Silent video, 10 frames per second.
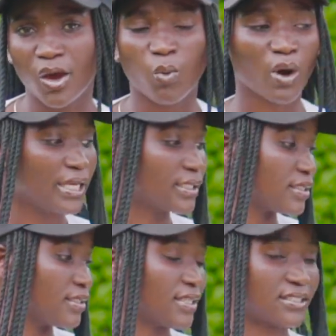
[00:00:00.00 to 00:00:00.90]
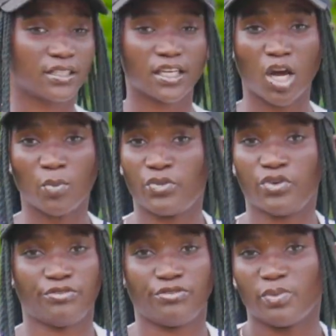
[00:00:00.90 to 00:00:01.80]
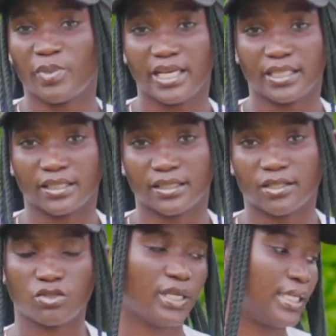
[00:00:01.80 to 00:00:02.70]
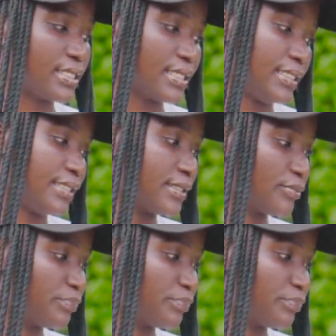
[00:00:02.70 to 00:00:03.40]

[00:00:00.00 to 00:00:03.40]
Why it doesn't come from mind? So let's read.